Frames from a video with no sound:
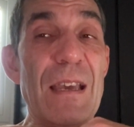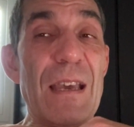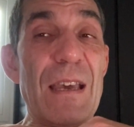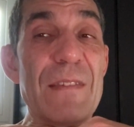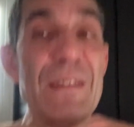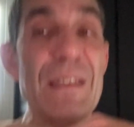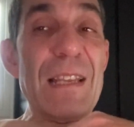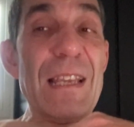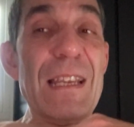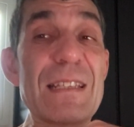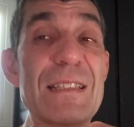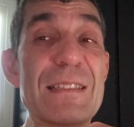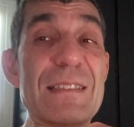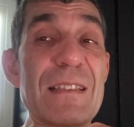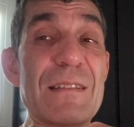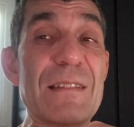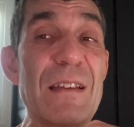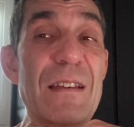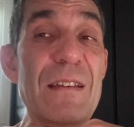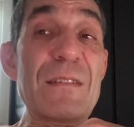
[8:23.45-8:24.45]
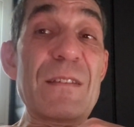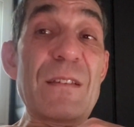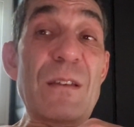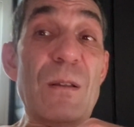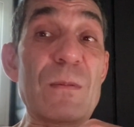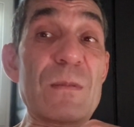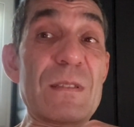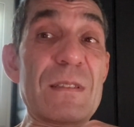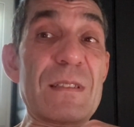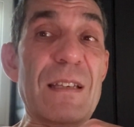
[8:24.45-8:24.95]
And the lady said that in the
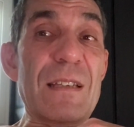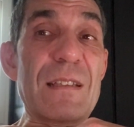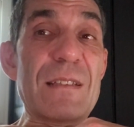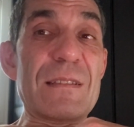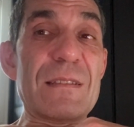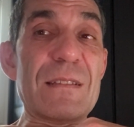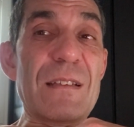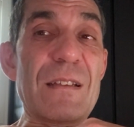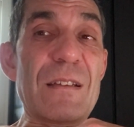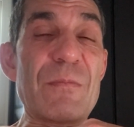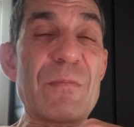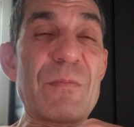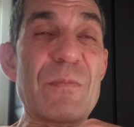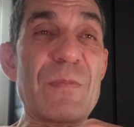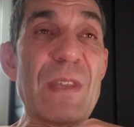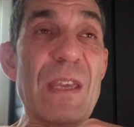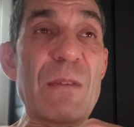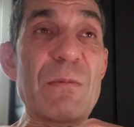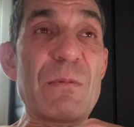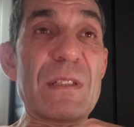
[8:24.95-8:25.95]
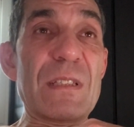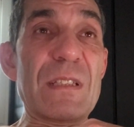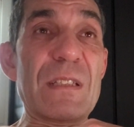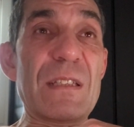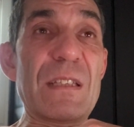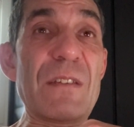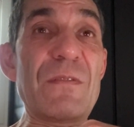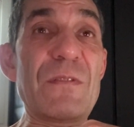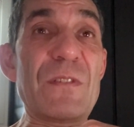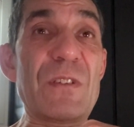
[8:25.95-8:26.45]
olden days, they would
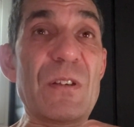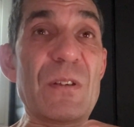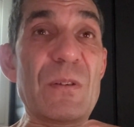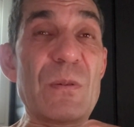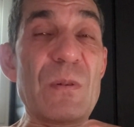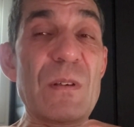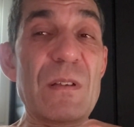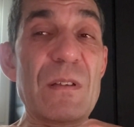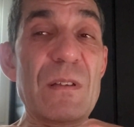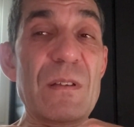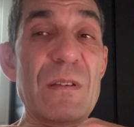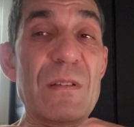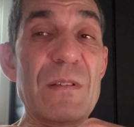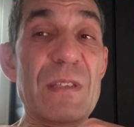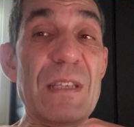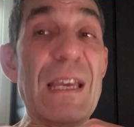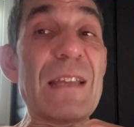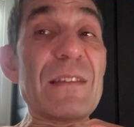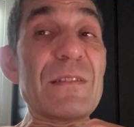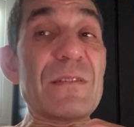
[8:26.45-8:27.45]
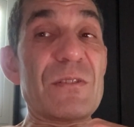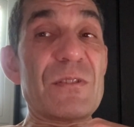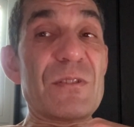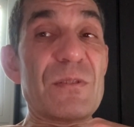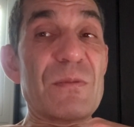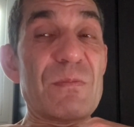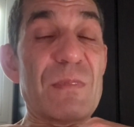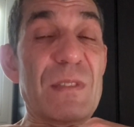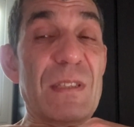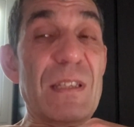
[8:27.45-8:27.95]
give you the
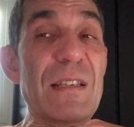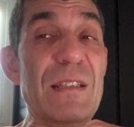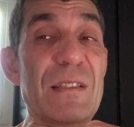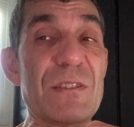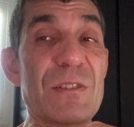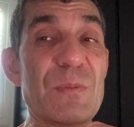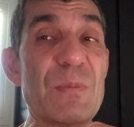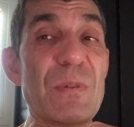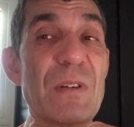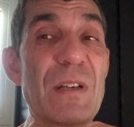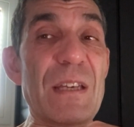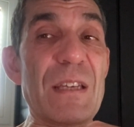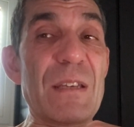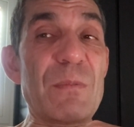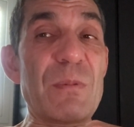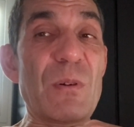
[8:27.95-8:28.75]
ants killing spray.